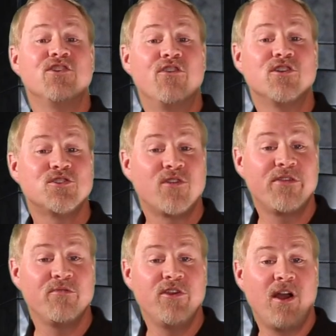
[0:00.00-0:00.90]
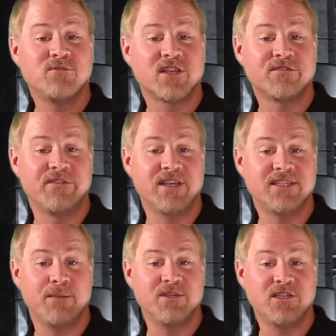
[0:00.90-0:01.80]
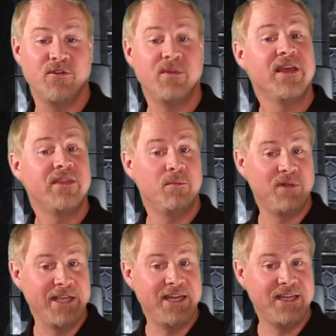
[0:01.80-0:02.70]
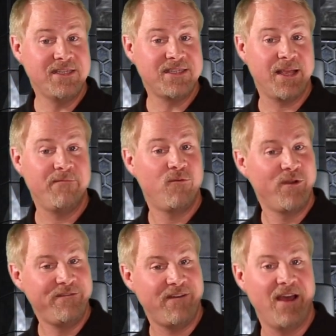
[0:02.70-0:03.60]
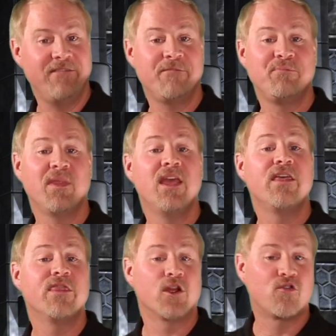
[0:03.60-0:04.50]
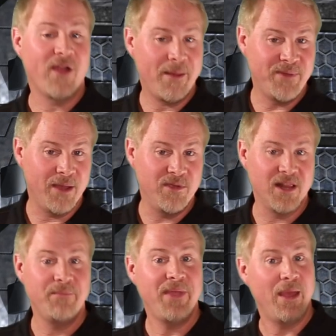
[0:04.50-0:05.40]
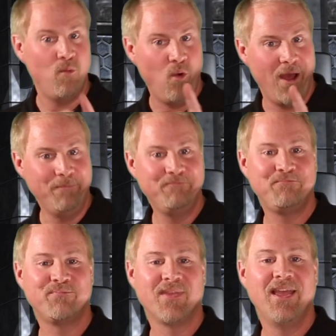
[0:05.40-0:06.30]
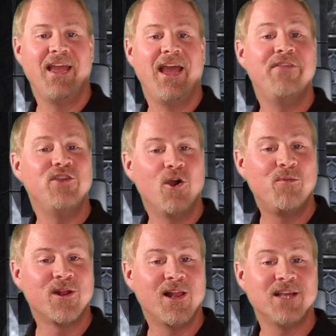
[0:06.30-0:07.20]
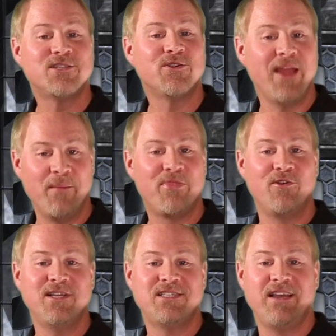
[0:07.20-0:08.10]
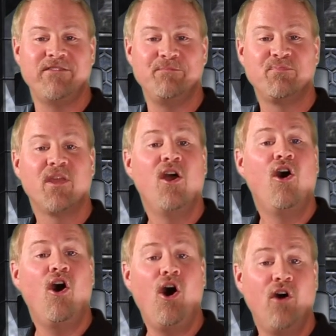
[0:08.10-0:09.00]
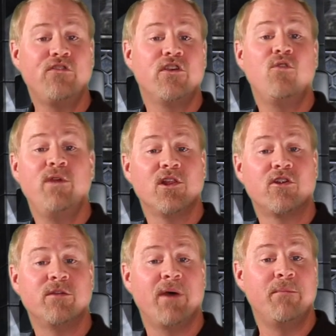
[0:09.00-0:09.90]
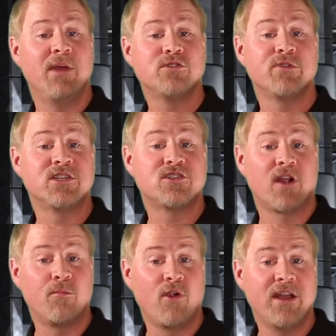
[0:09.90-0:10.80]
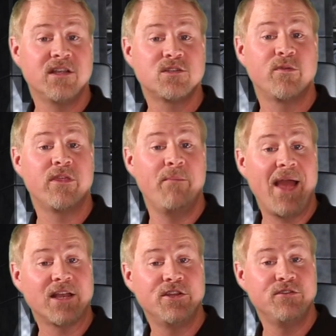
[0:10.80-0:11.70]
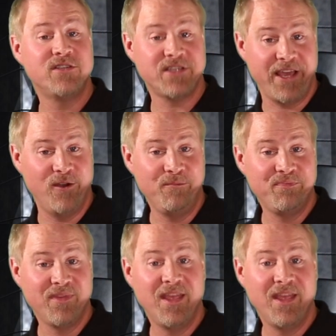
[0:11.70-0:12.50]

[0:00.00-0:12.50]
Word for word: So those are our 3 objects for this episode: the Pleiades, M45, the Crab Nebula, M1, and the open cluster, M37. Also, we learned about measuring star brightness with the magnitude scale,